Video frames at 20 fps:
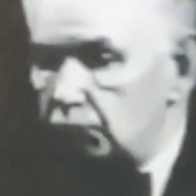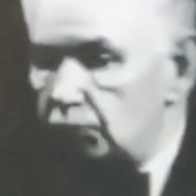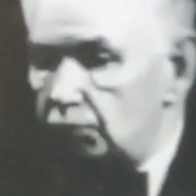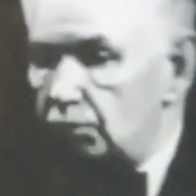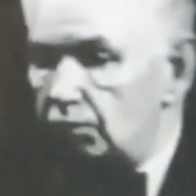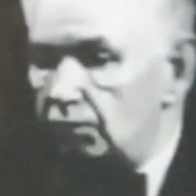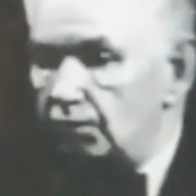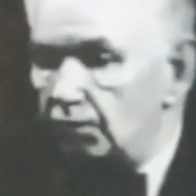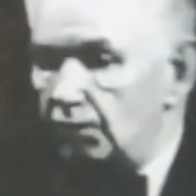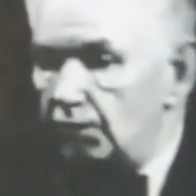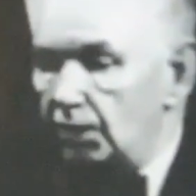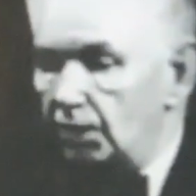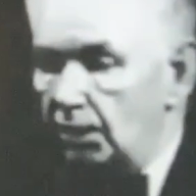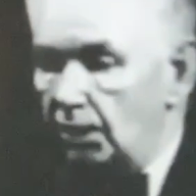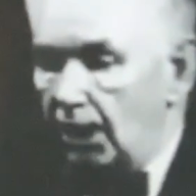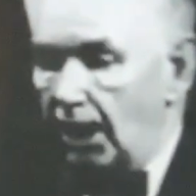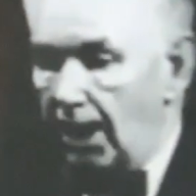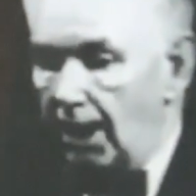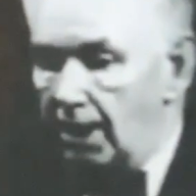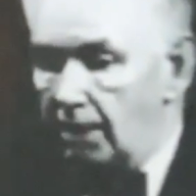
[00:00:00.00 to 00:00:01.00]
2, of dollars
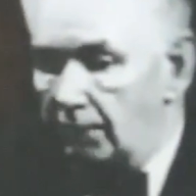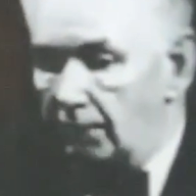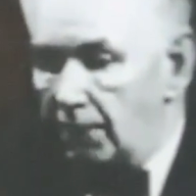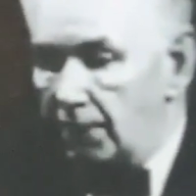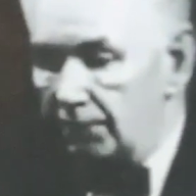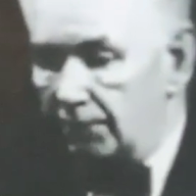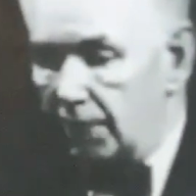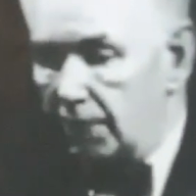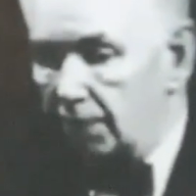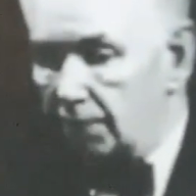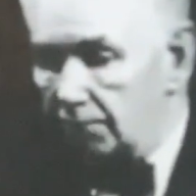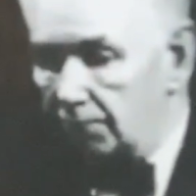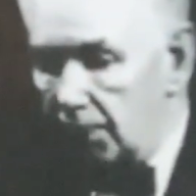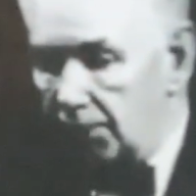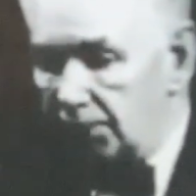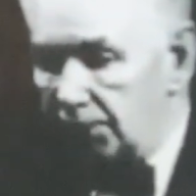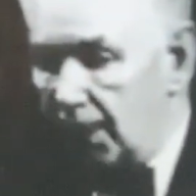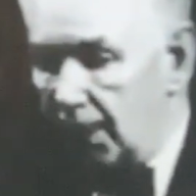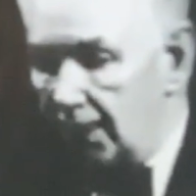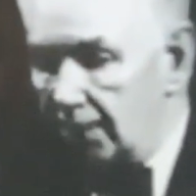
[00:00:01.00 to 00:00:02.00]
going out. Higher and then
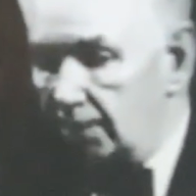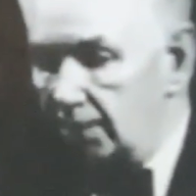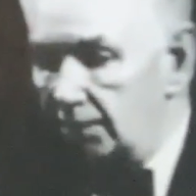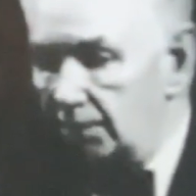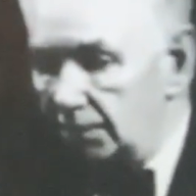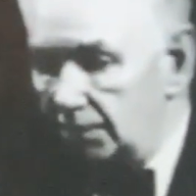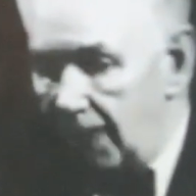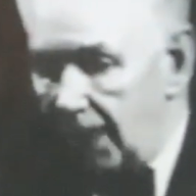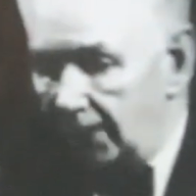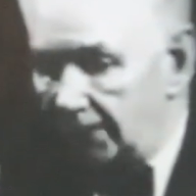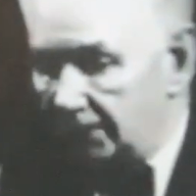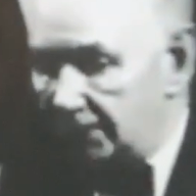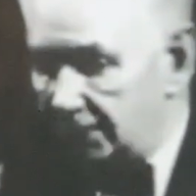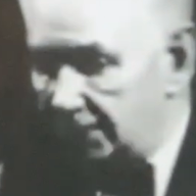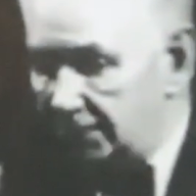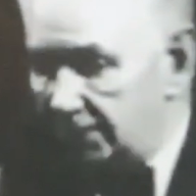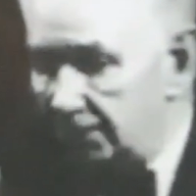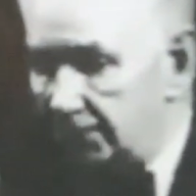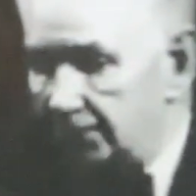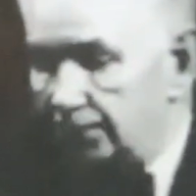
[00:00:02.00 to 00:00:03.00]
much higher taxes.